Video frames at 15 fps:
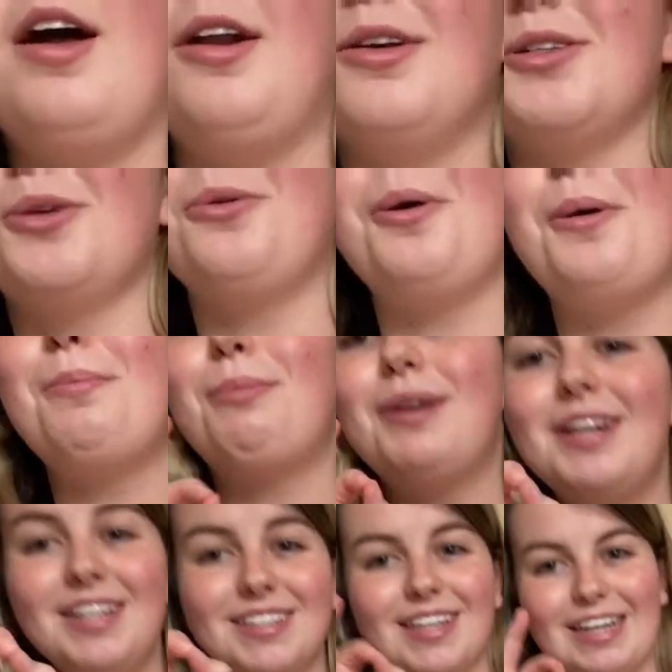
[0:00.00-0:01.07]
So
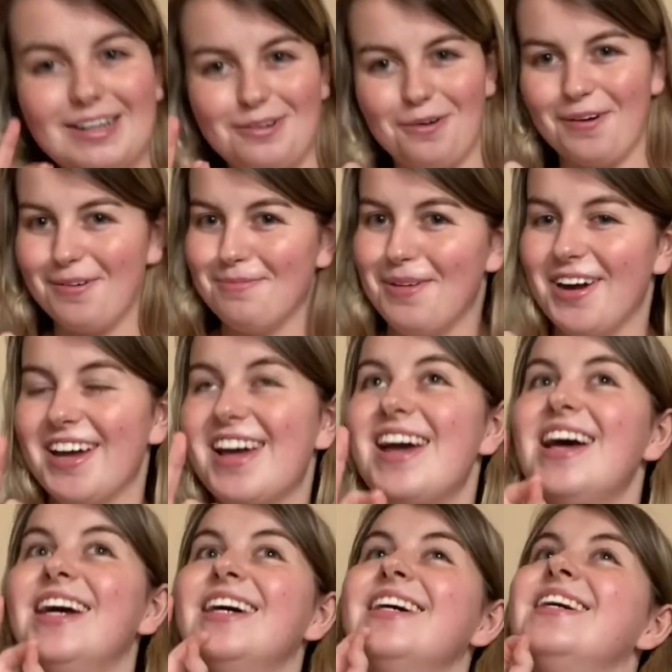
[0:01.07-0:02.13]
please ignore my
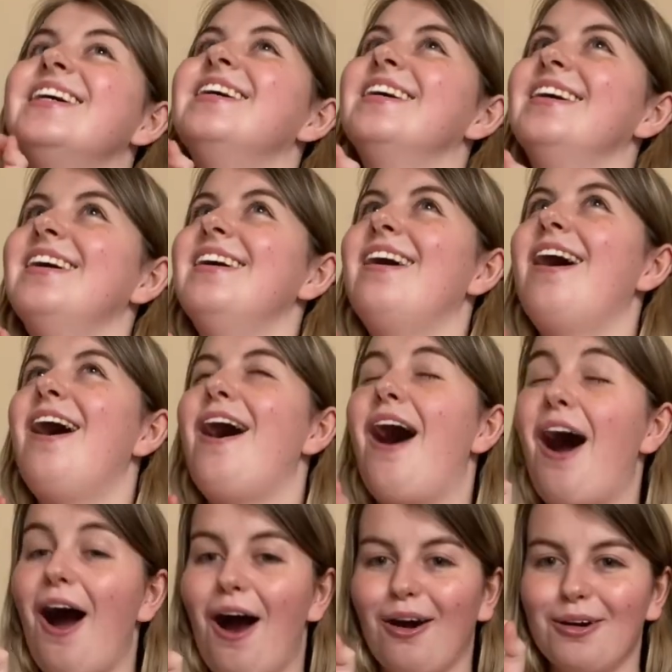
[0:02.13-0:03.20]

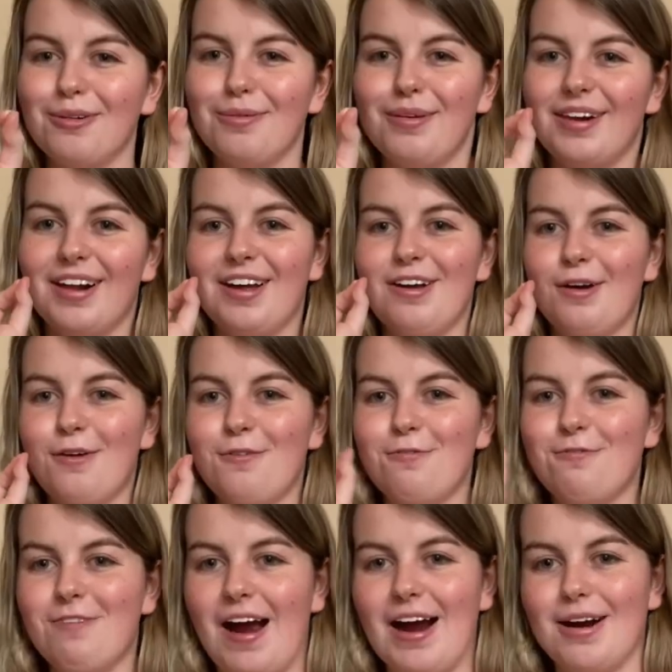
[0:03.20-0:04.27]
horrible
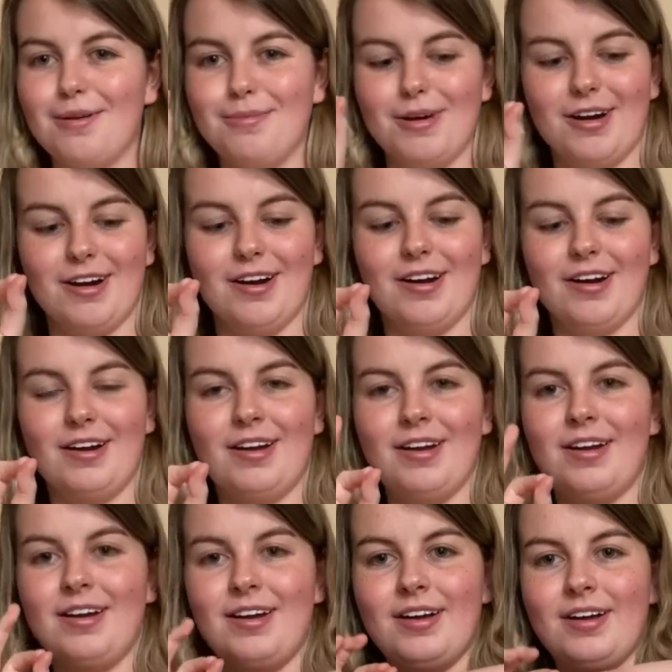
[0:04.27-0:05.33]
farmer
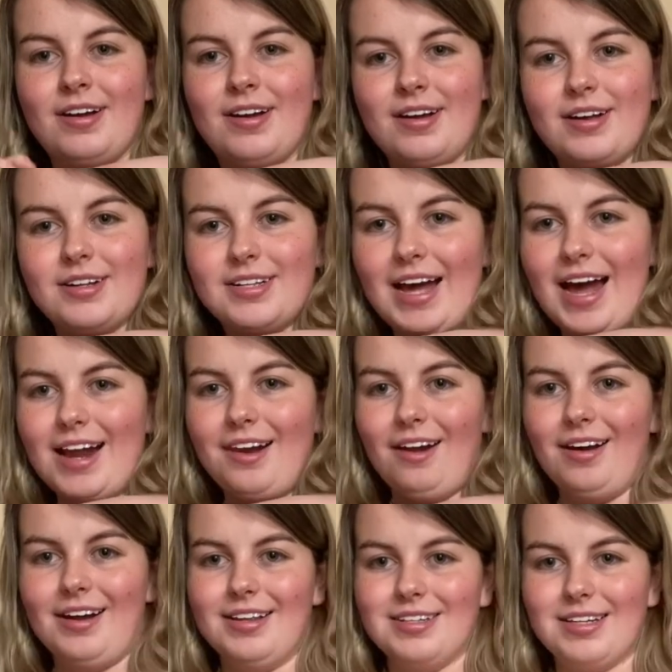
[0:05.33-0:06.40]
tan
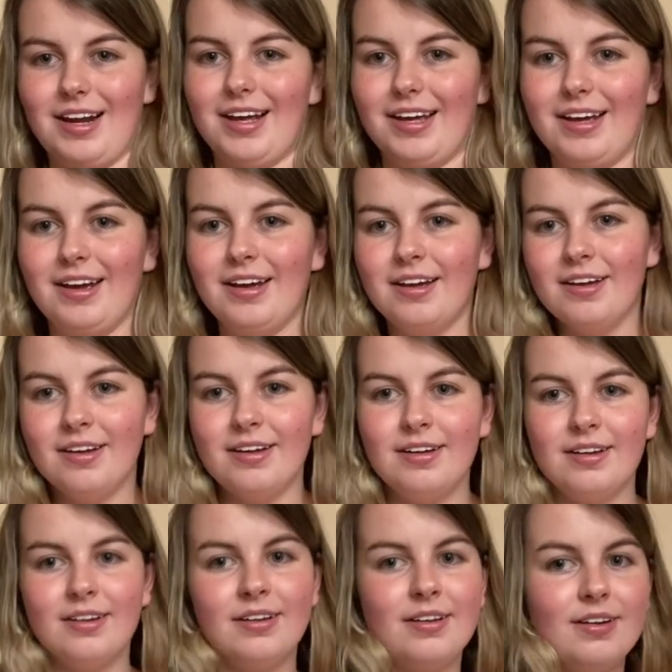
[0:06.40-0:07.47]
lines, like
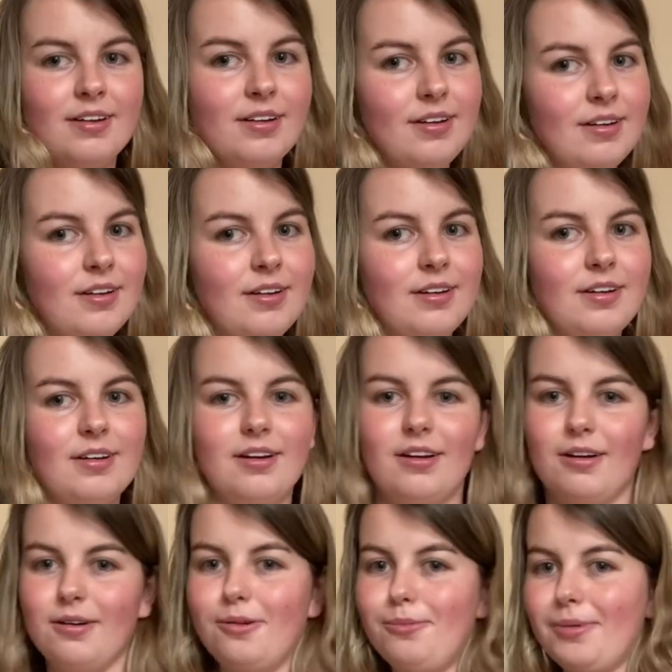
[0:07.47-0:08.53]

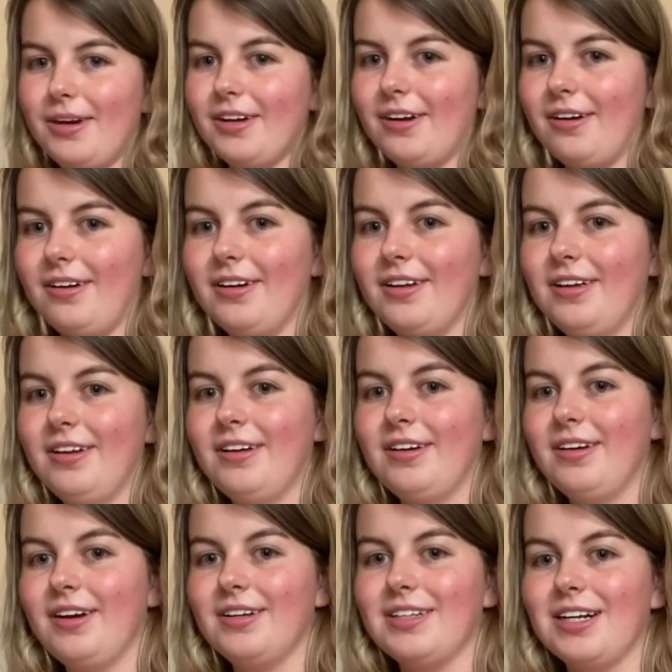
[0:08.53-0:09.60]
oh my god,
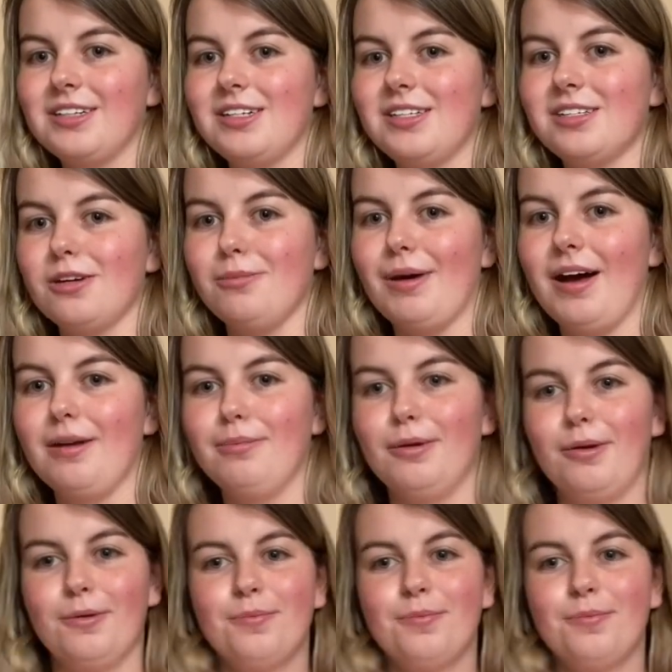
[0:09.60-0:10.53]
it's actually so bad, but